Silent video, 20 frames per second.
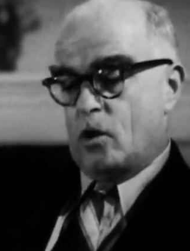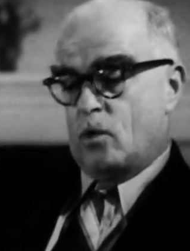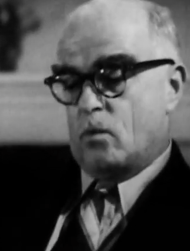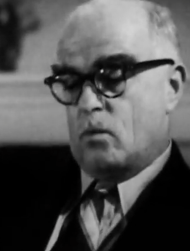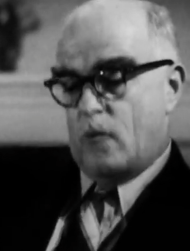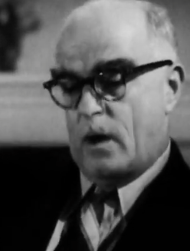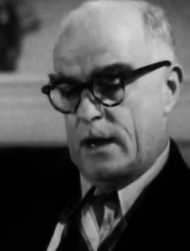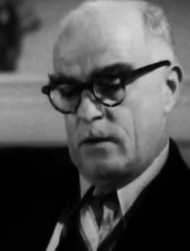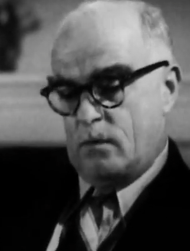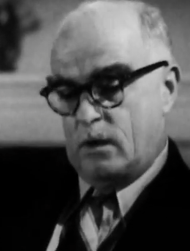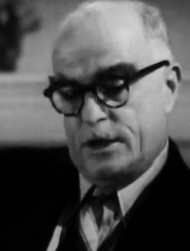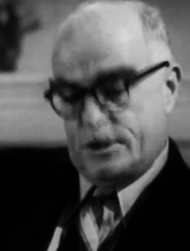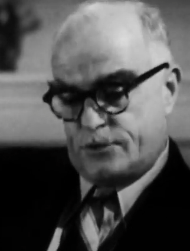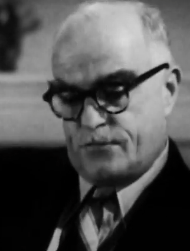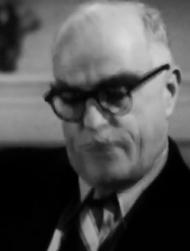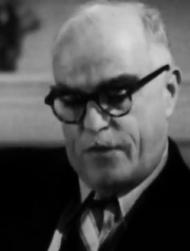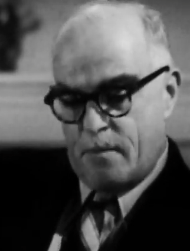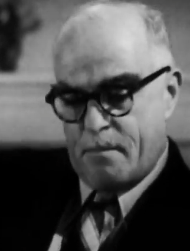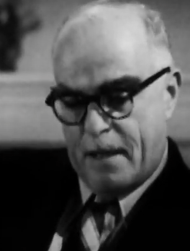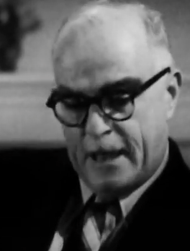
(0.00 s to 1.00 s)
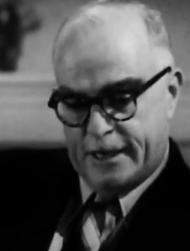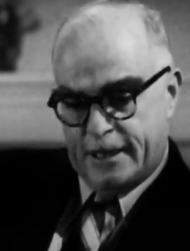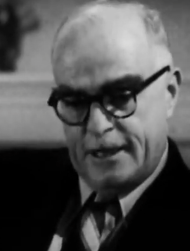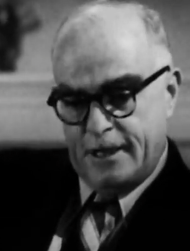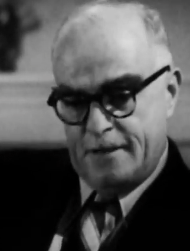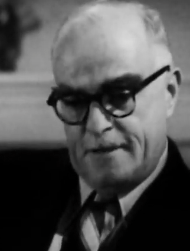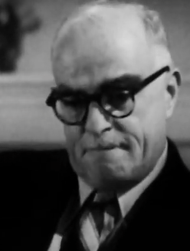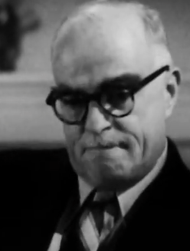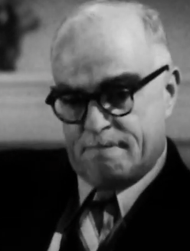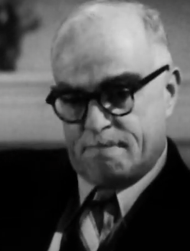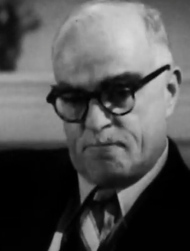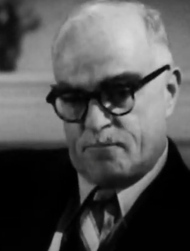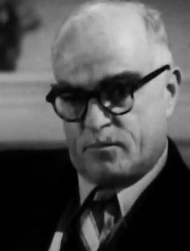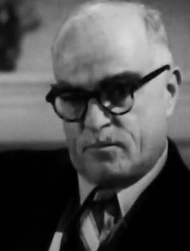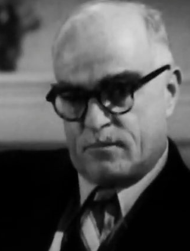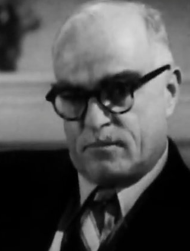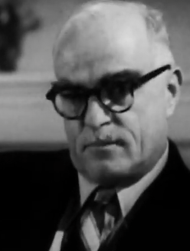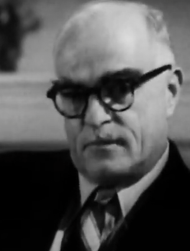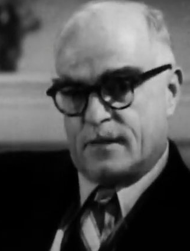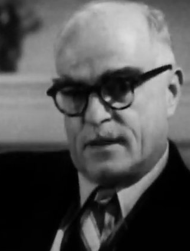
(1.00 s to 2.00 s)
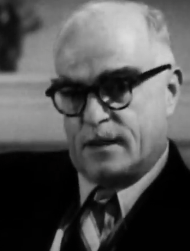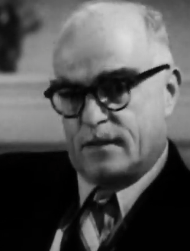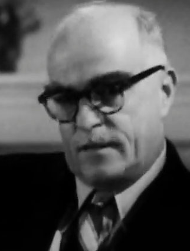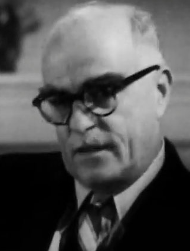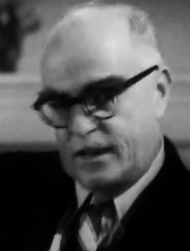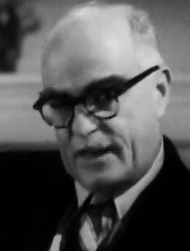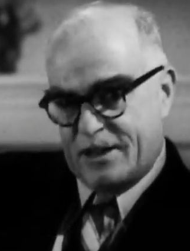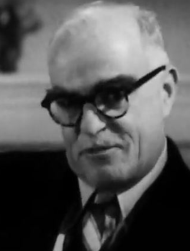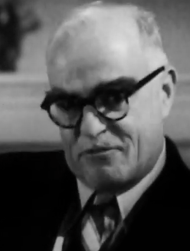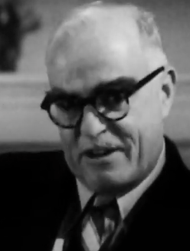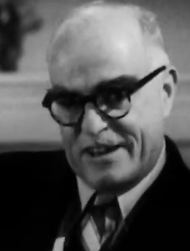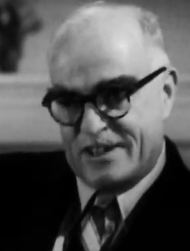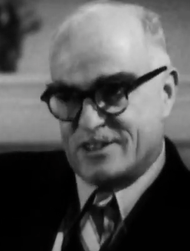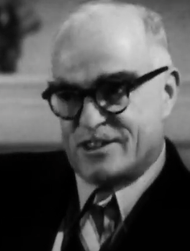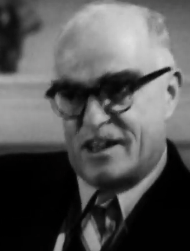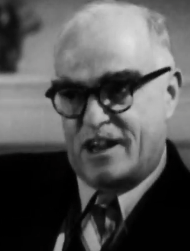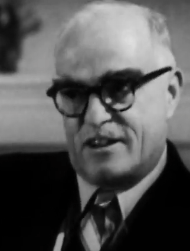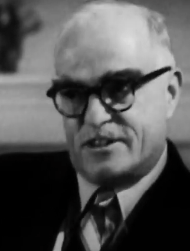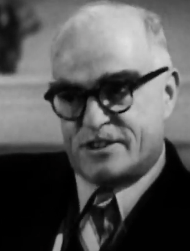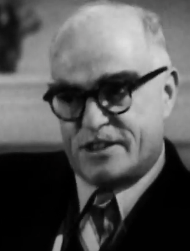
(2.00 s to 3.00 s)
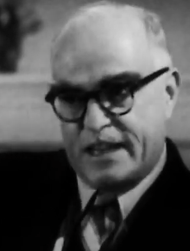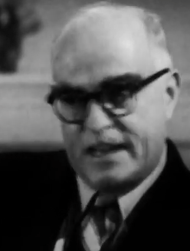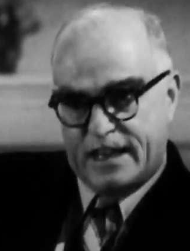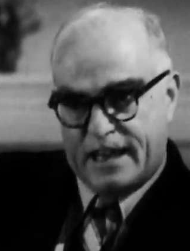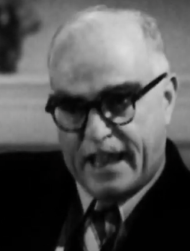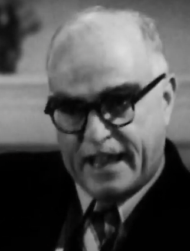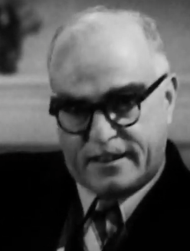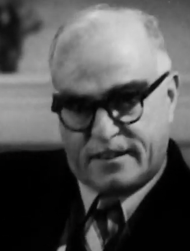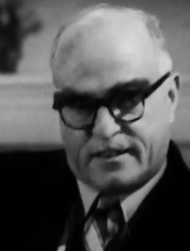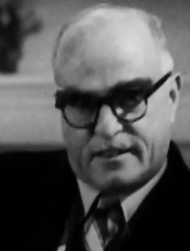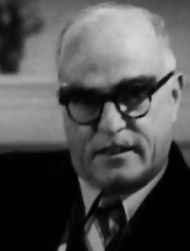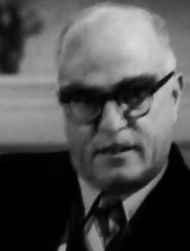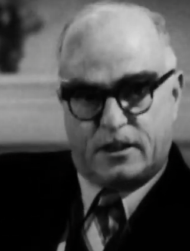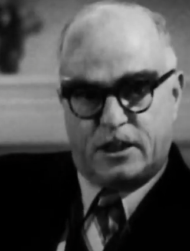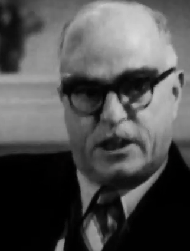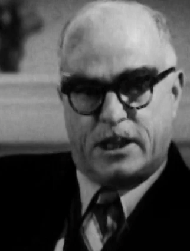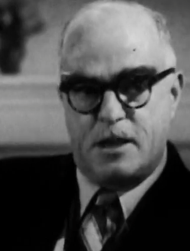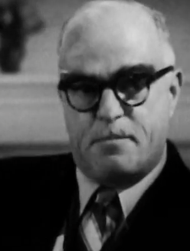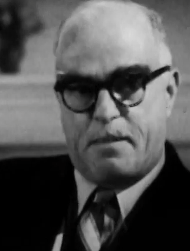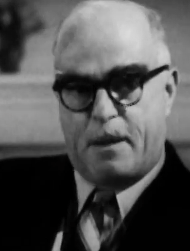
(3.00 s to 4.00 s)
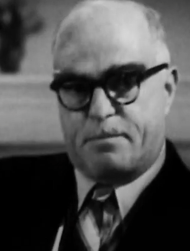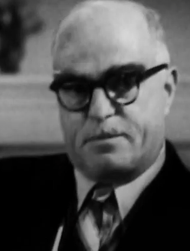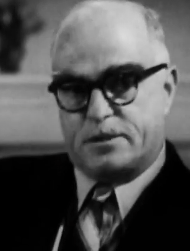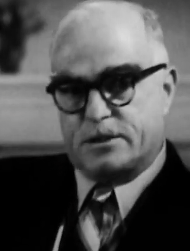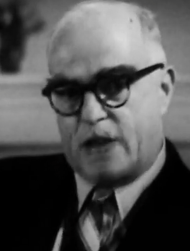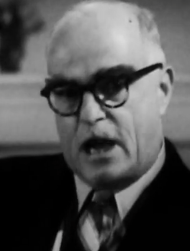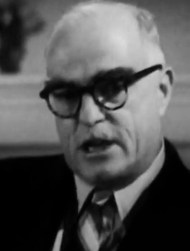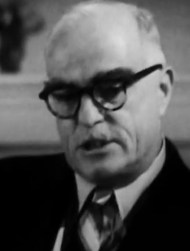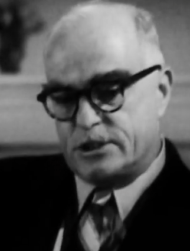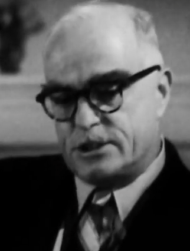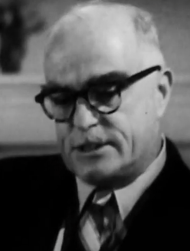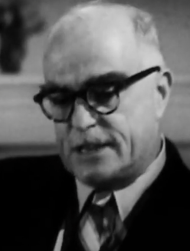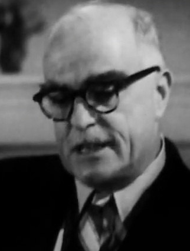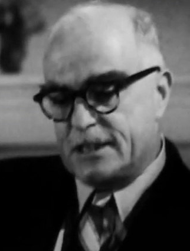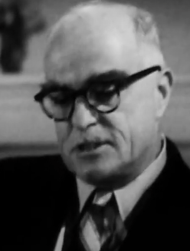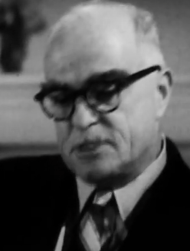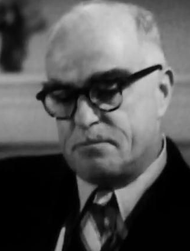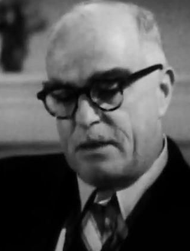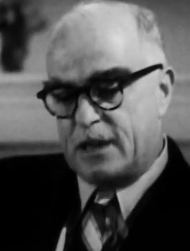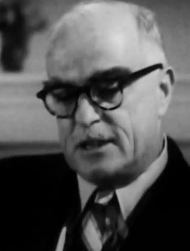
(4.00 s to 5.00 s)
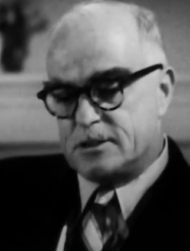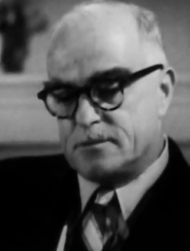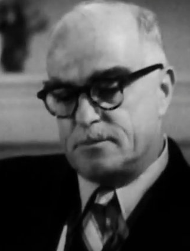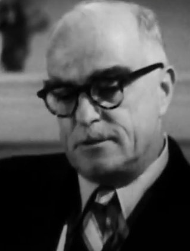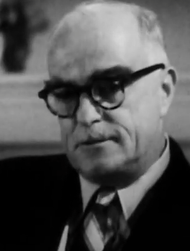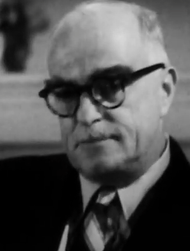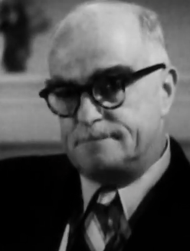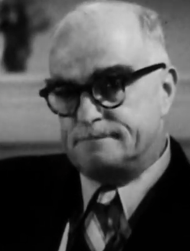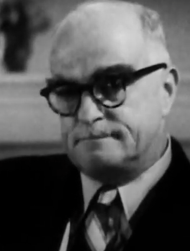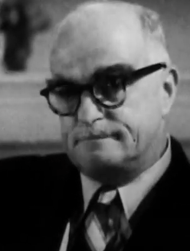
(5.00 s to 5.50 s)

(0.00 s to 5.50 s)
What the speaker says: One was for money. In the late Renaissance, they liked to keep up as large a state as possible.